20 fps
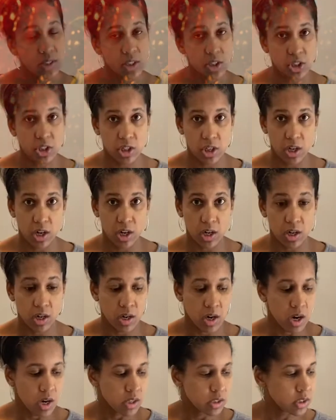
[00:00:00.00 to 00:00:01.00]
sugar.
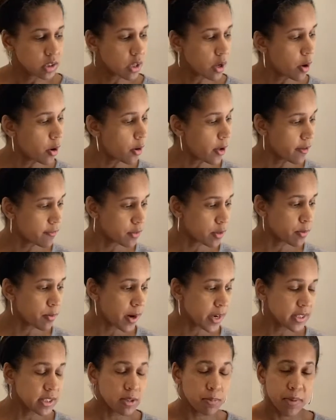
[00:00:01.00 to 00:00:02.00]
So if the
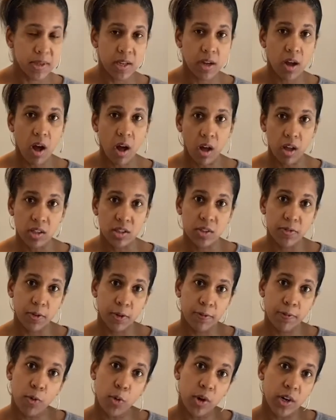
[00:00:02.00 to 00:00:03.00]
recipe calls for
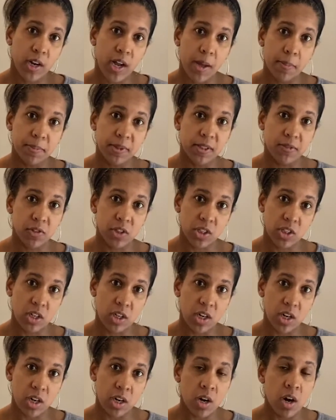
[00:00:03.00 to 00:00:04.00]
4 cups of
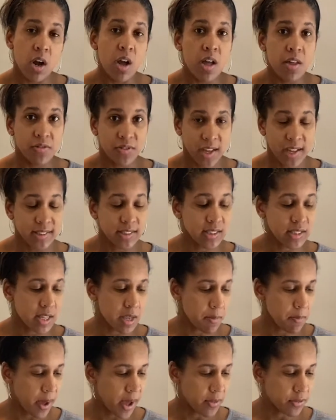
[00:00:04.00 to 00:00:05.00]
sugar, that's the
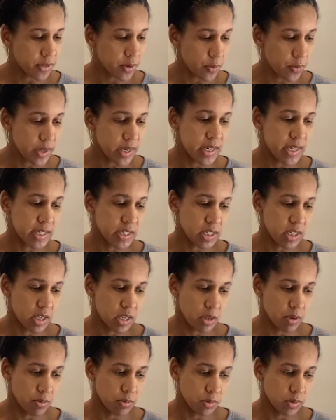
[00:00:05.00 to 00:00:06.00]
amount that we need to
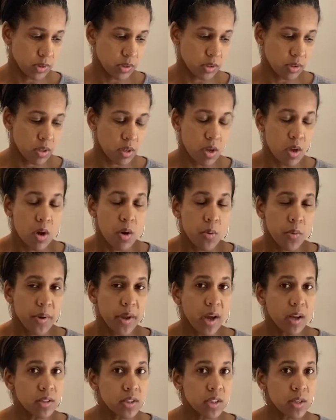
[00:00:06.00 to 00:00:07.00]
use. We
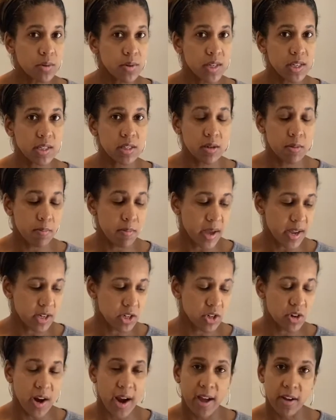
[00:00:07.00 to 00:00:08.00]
also need to
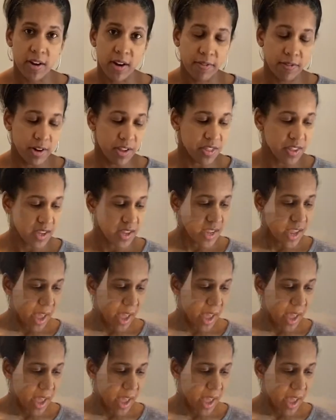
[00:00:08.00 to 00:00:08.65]
measure out everything